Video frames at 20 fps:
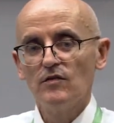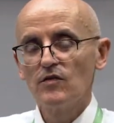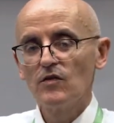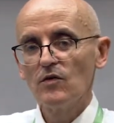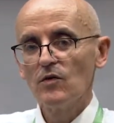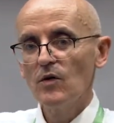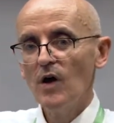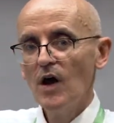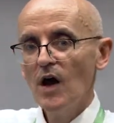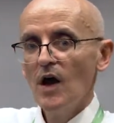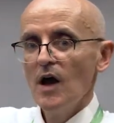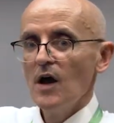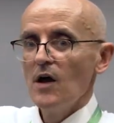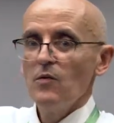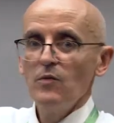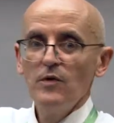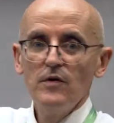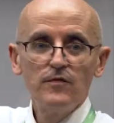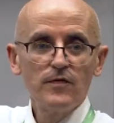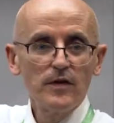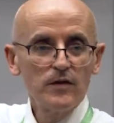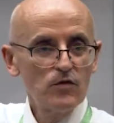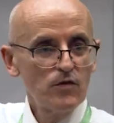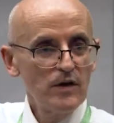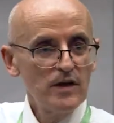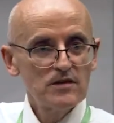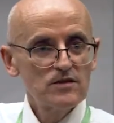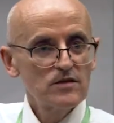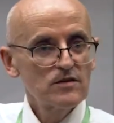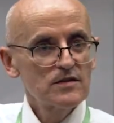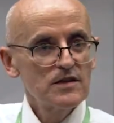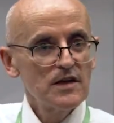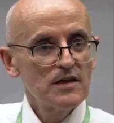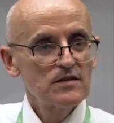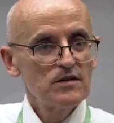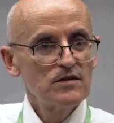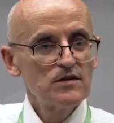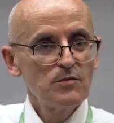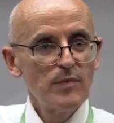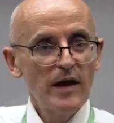So we've had great
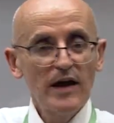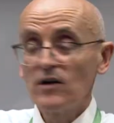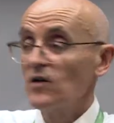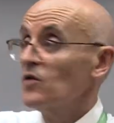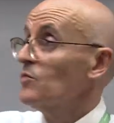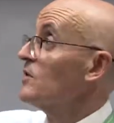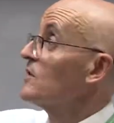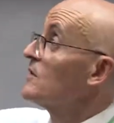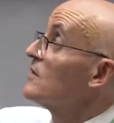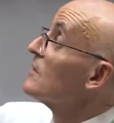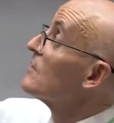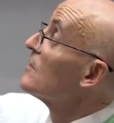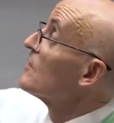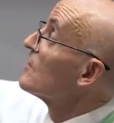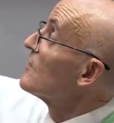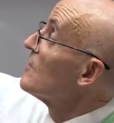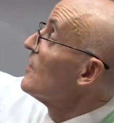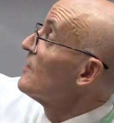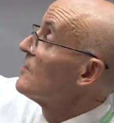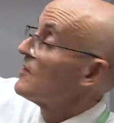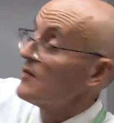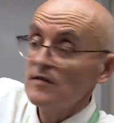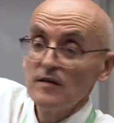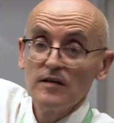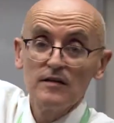success on tobacco, but the success is